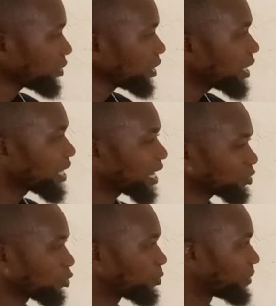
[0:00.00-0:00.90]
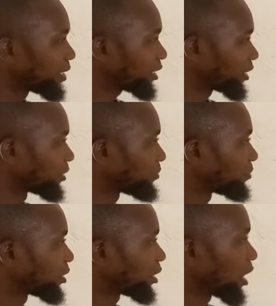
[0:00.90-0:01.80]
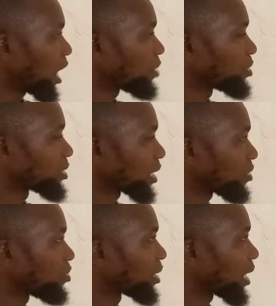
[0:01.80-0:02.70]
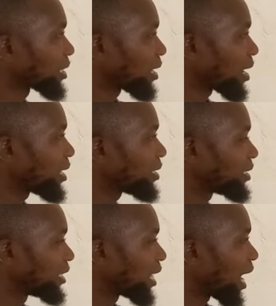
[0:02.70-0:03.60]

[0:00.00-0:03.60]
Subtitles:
They are supplementary. Angle in cyclic quadrilateral, they